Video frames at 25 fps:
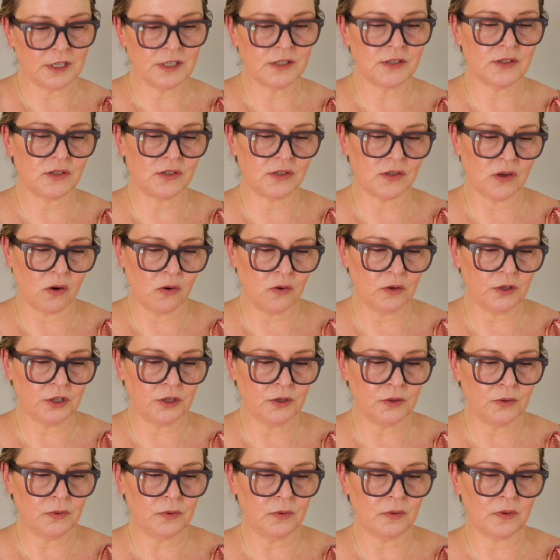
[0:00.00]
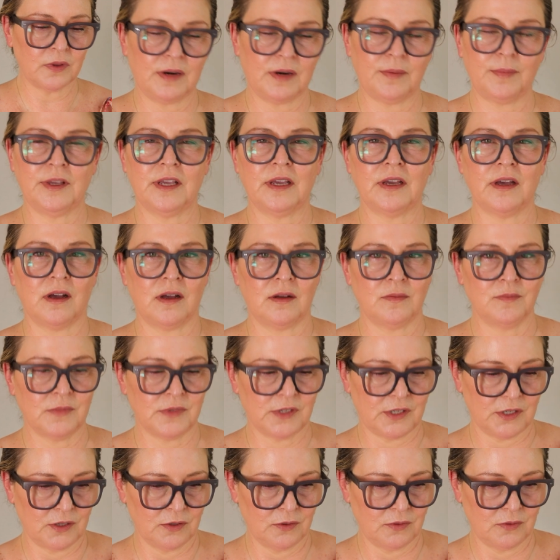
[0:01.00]
is so you it
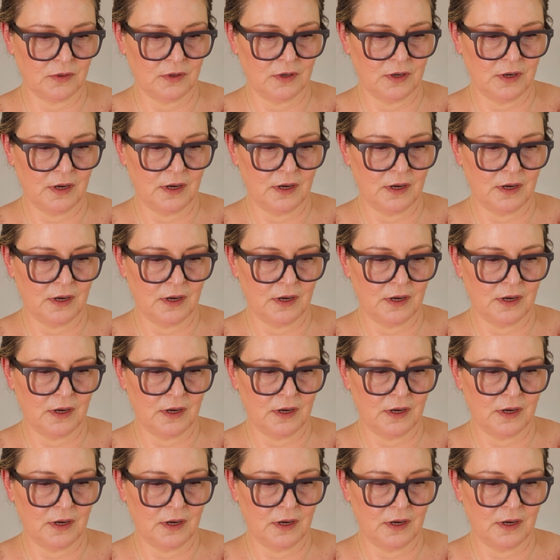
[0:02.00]
becomes you.